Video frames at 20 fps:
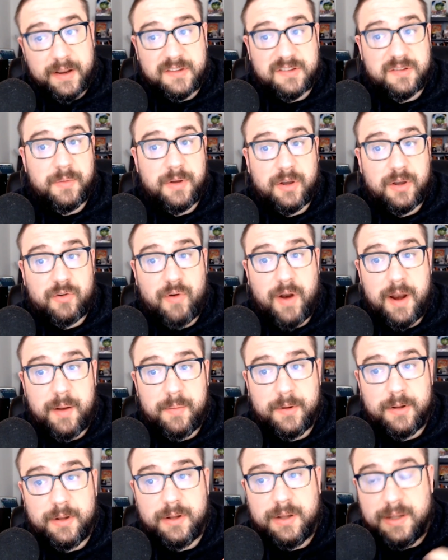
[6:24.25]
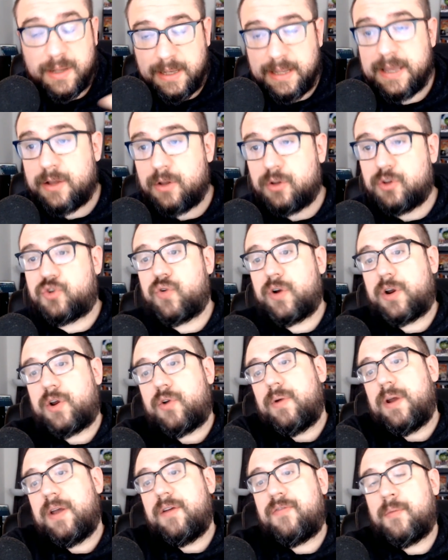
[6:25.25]
some incredible legal
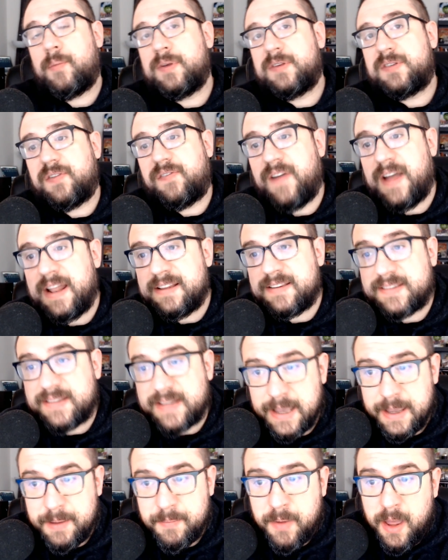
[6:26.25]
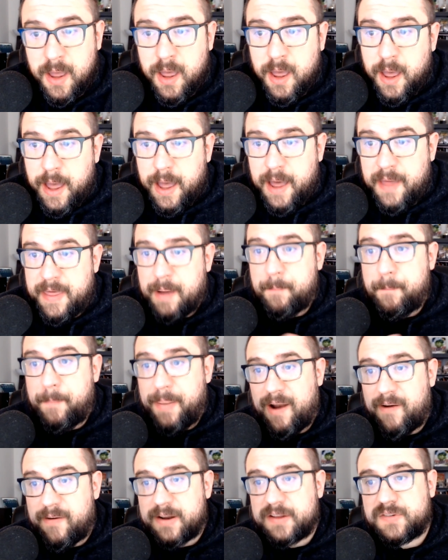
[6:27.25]
trickery from his defense team, that
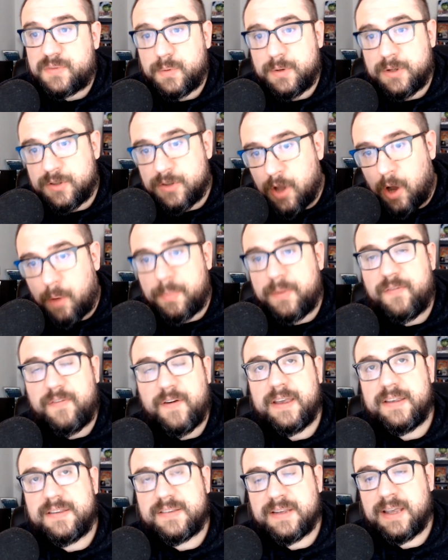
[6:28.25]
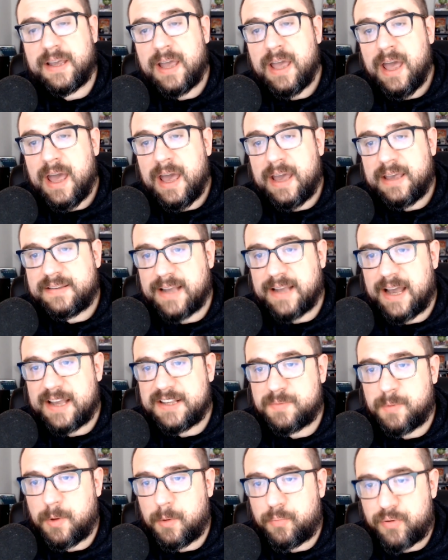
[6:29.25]
Barriss will not be facing a
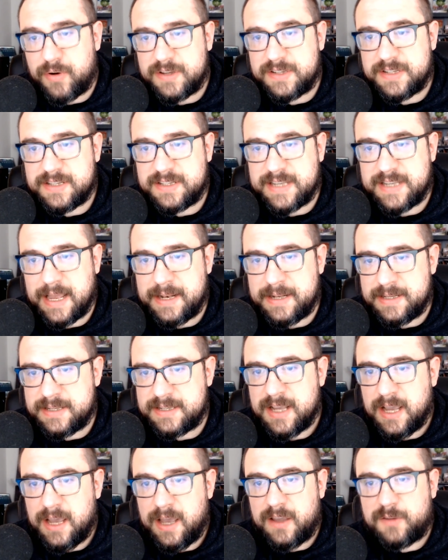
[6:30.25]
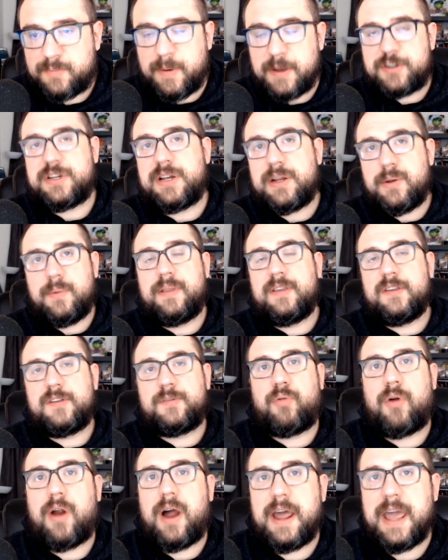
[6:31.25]
sizable prison sentence, especially with his
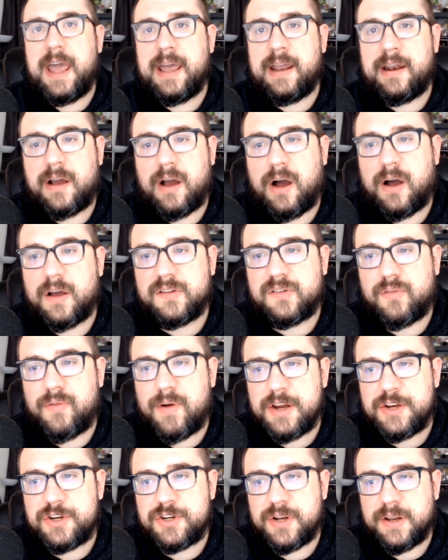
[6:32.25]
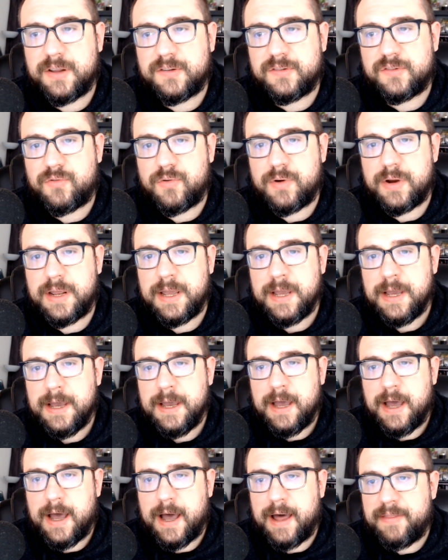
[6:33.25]
prior incarceration history.
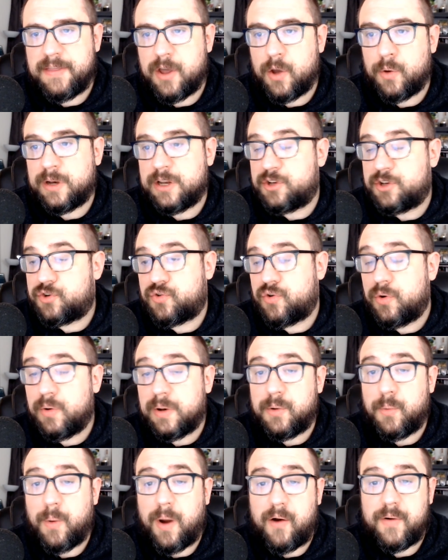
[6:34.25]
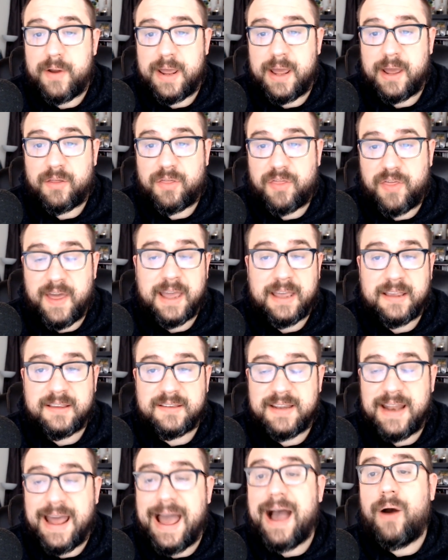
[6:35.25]
The only truly worrying thing is
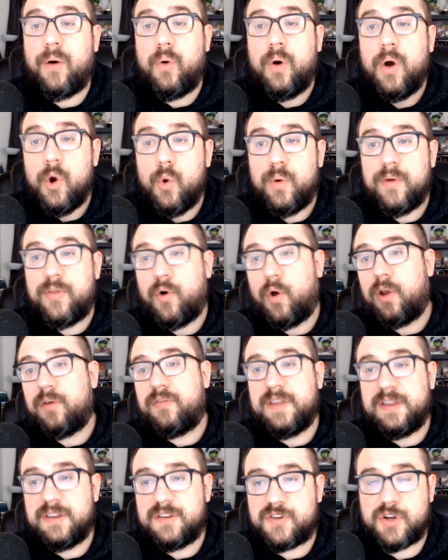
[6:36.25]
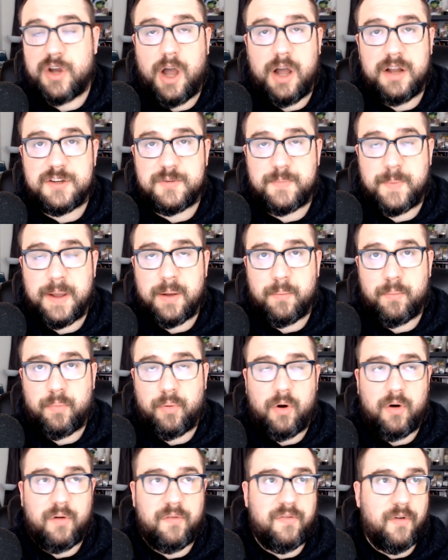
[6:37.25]
now, with all of these charges being
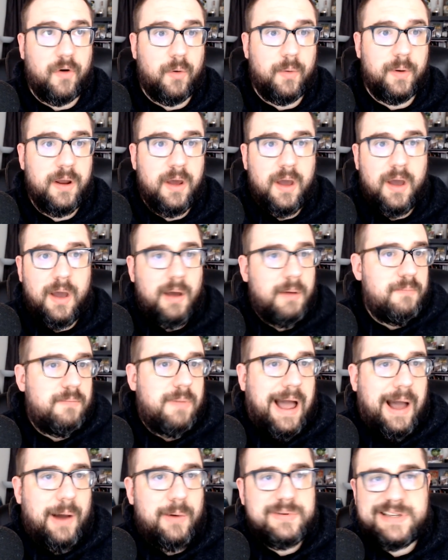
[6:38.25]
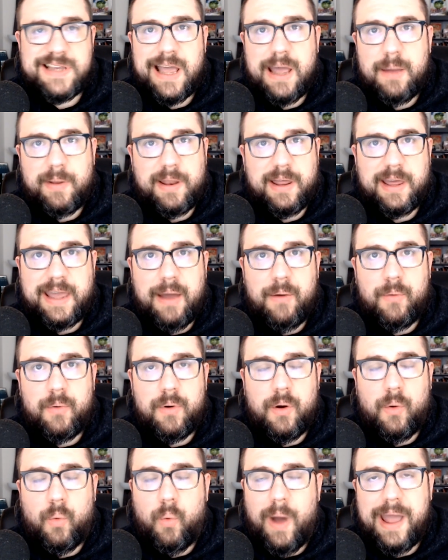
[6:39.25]
brought forward, how is he able to get
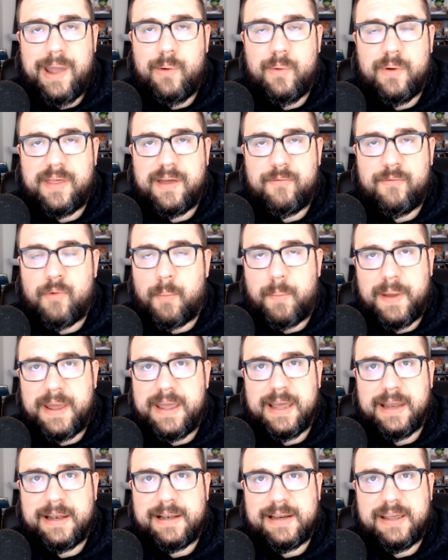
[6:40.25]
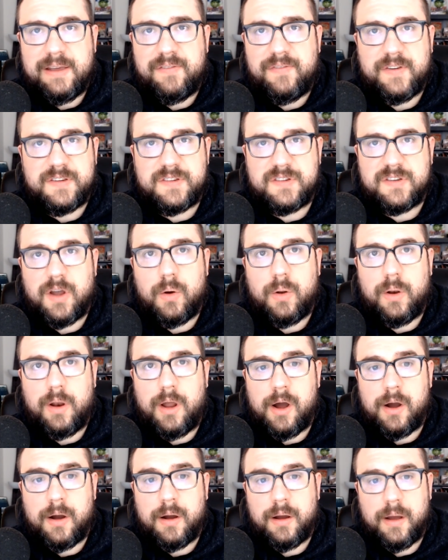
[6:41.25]
away with it repeatedly for so
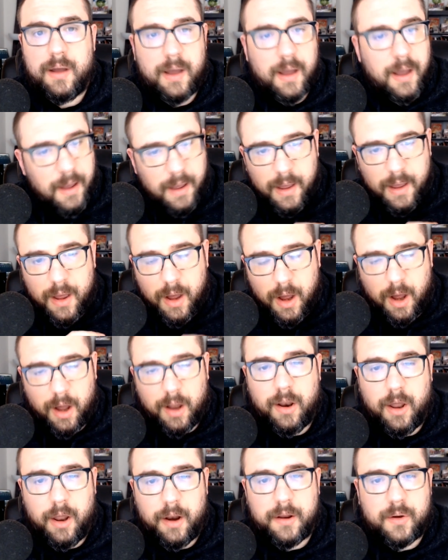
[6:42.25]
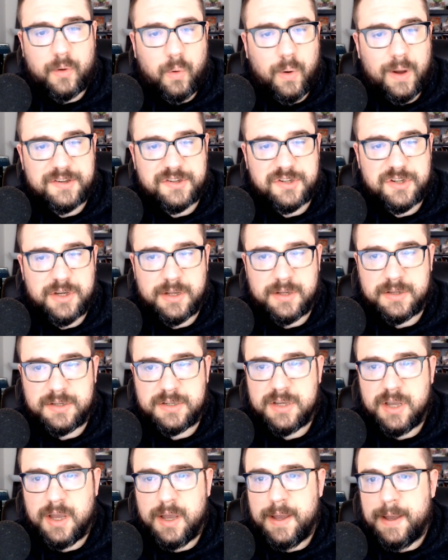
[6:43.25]
long? A lot of questions,
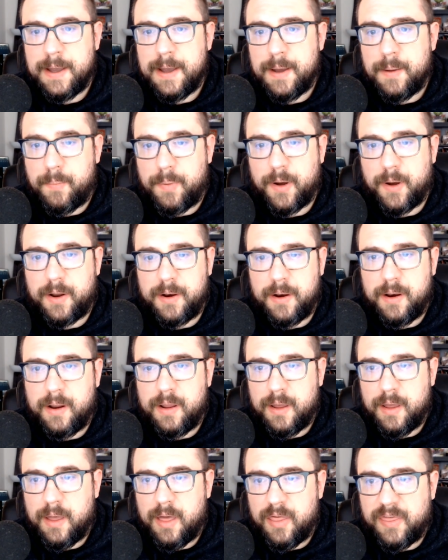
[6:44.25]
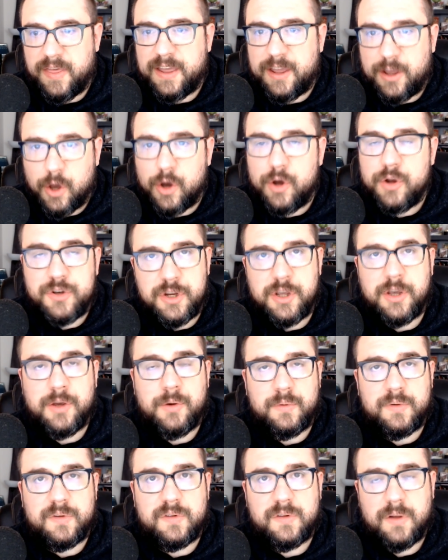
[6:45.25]
but the good
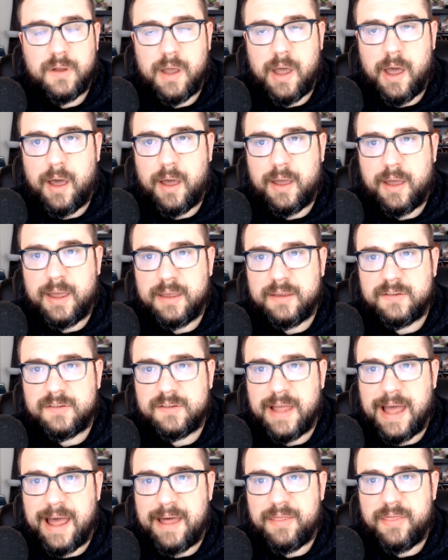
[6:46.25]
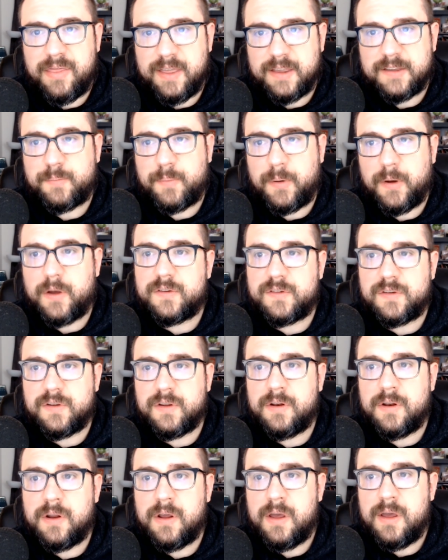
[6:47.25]
news is that this person